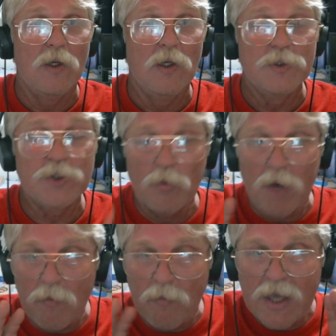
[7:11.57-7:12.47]
So
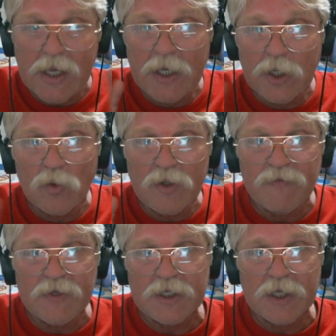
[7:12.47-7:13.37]
by making it only
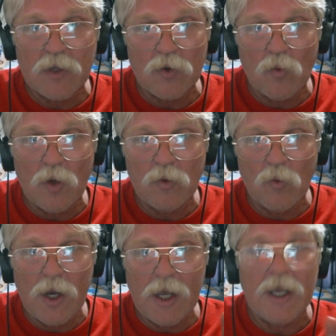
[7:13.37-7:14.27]
fit together one
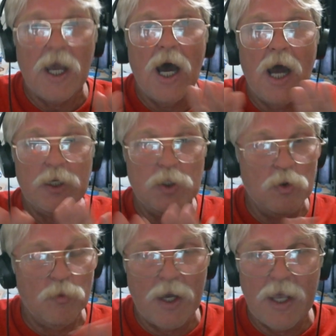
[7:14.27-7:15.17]
way, I
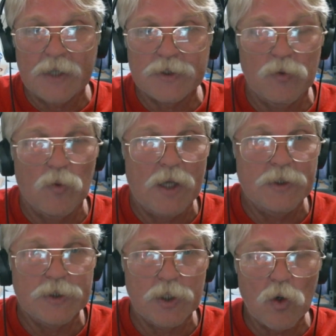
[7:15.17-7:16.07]
knew my X and Y
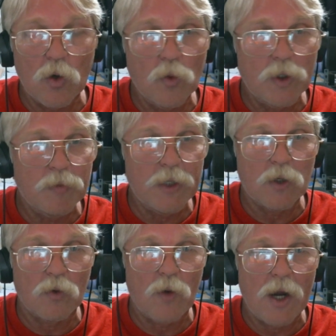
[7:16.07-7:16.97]
zero would be
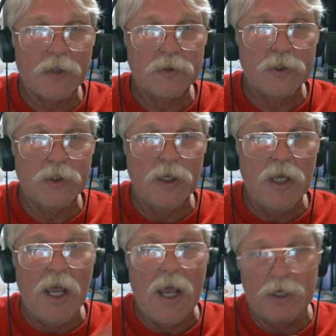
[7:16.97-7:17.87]
correct,
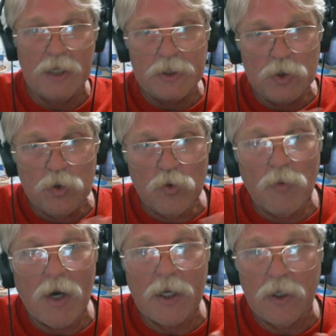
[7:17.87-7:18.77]
and I knew
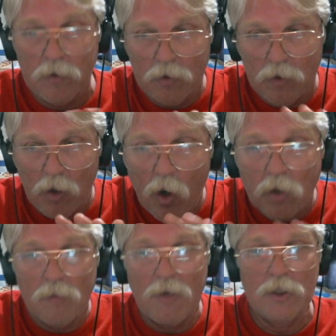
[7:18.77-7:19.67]
my
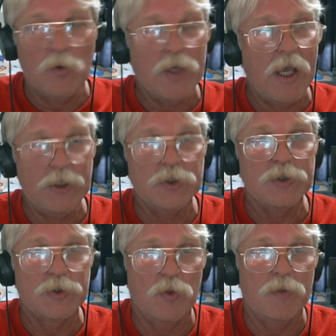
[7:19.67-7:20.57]
all of my
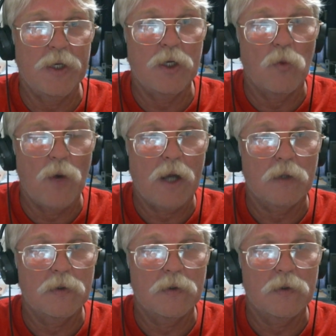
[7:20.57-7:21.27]
locations would be correct.